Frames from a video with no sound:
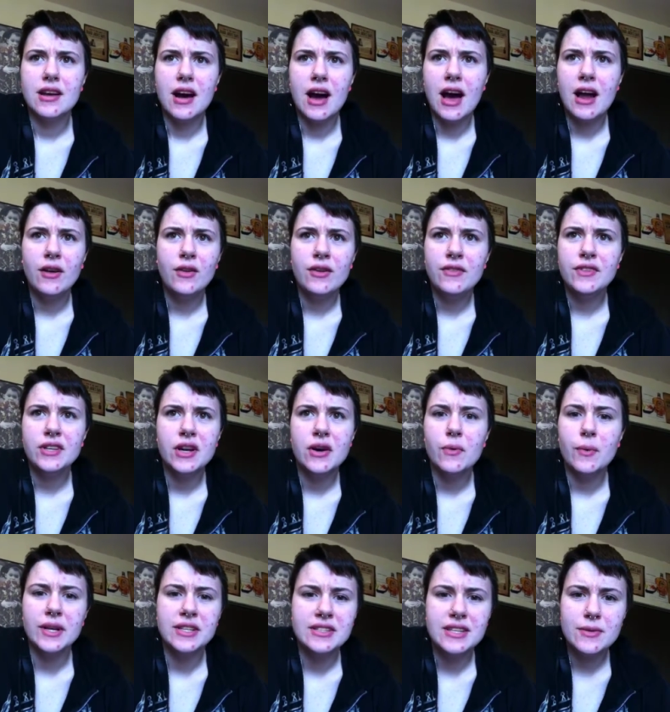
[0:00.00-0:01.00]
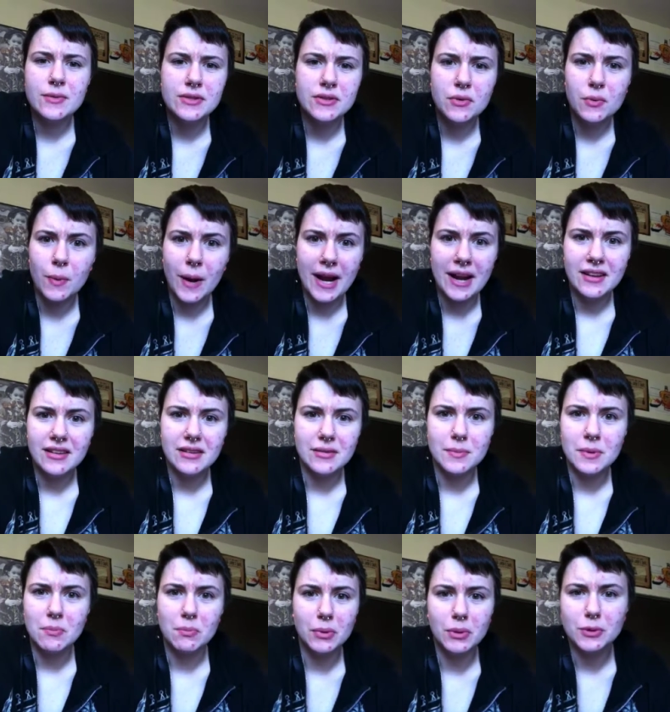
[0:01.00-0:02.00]
I don't even know. Wednesday was so
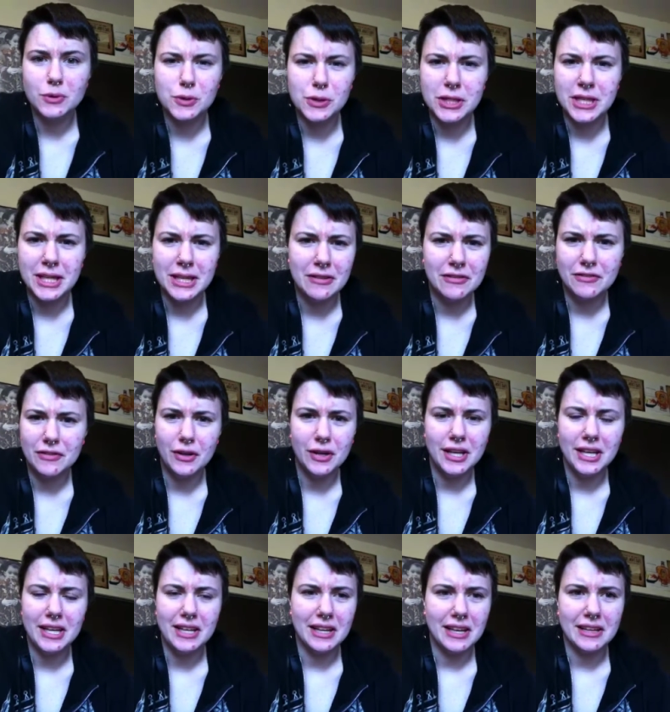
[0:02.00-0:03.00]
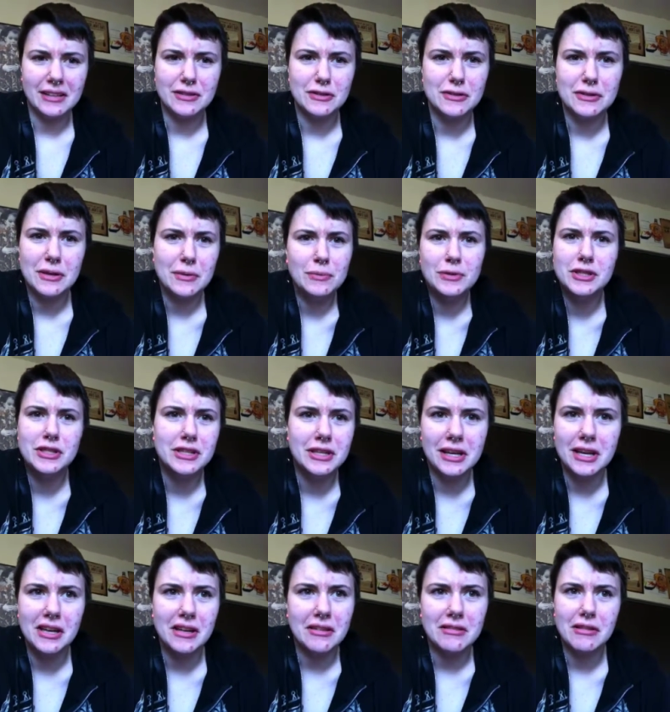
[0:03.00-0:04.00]
random and bullshitty and funny. Like just it was
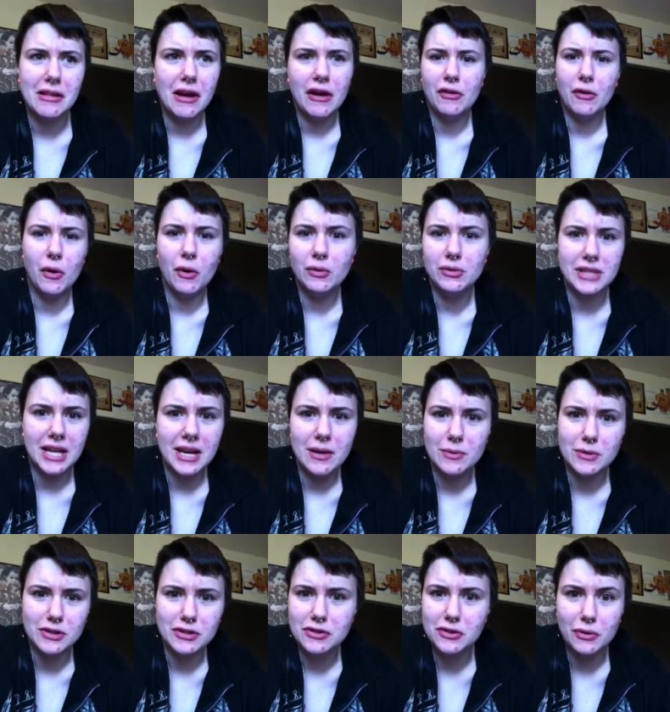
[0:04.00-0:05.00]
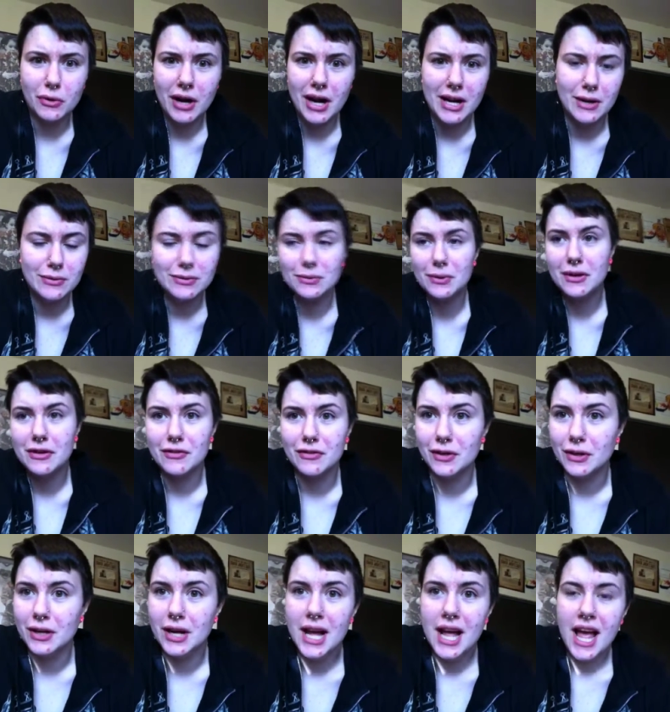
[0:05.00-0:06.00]
just, uh, the whole day was just great. It was
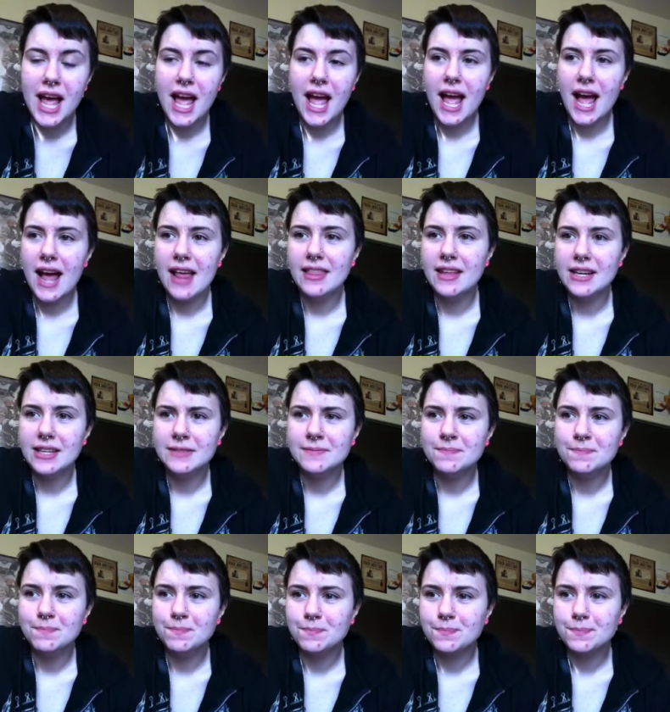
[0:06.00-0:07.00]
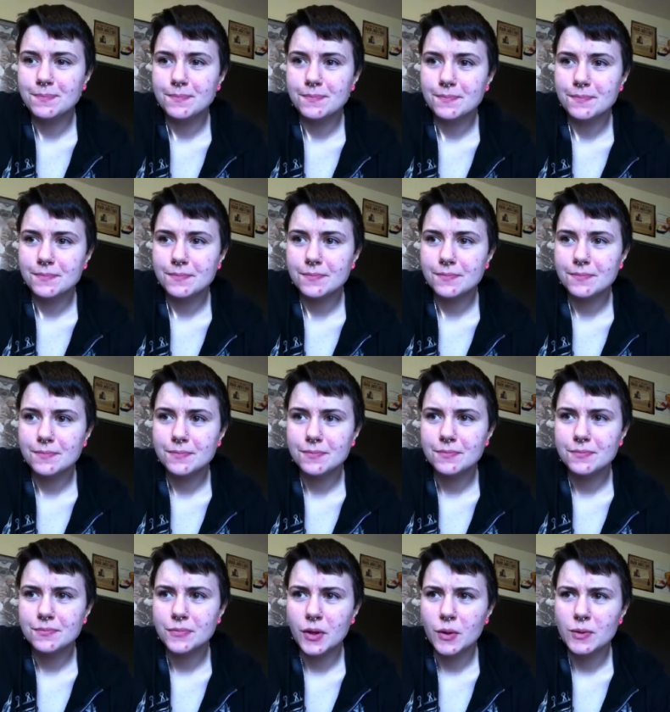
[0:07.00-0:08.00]
wonderful. And then
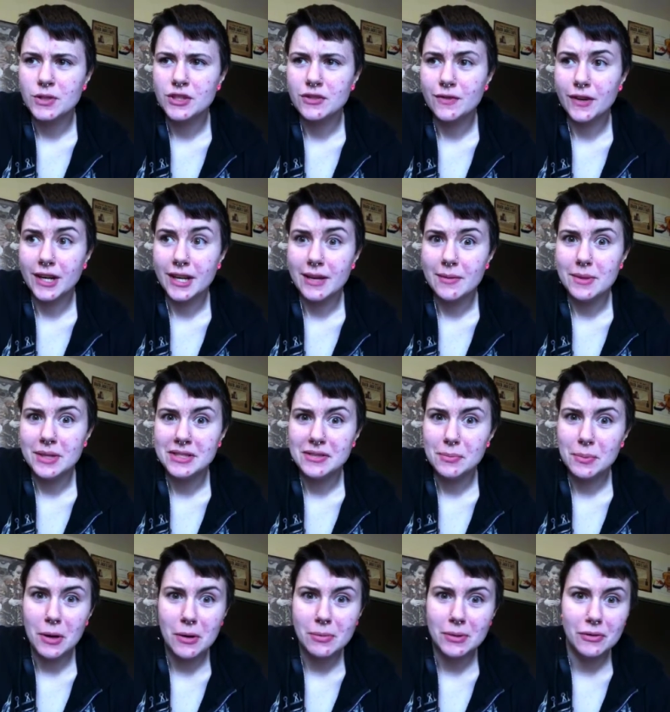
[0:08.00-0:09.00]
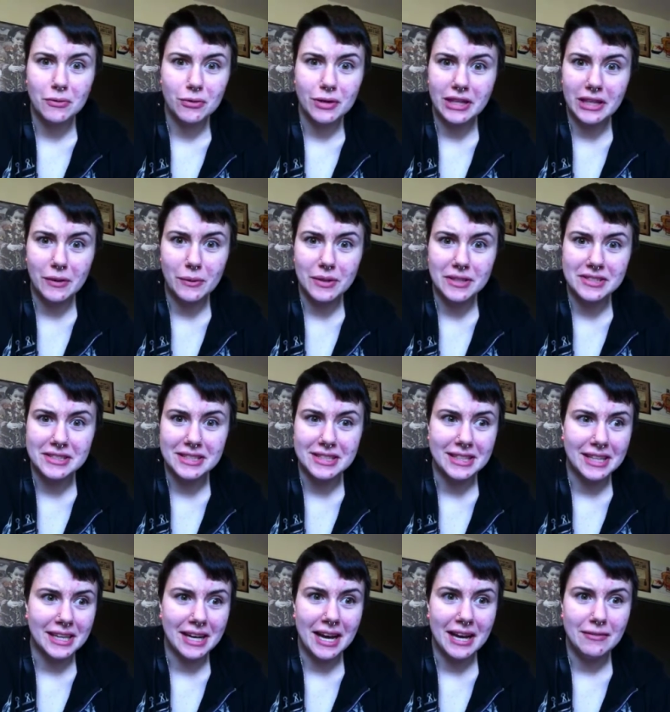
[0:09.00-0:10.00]
which is funny because it probably really
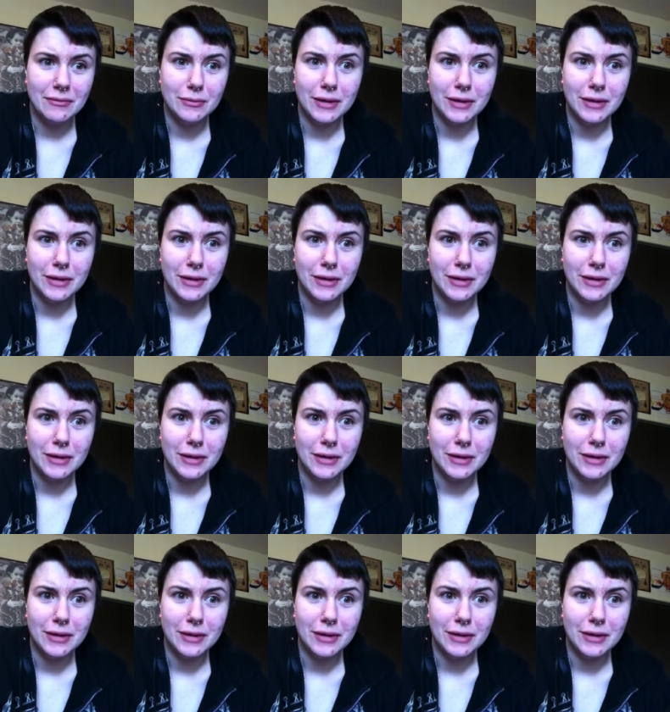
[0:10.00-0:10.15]
wasn't. Like I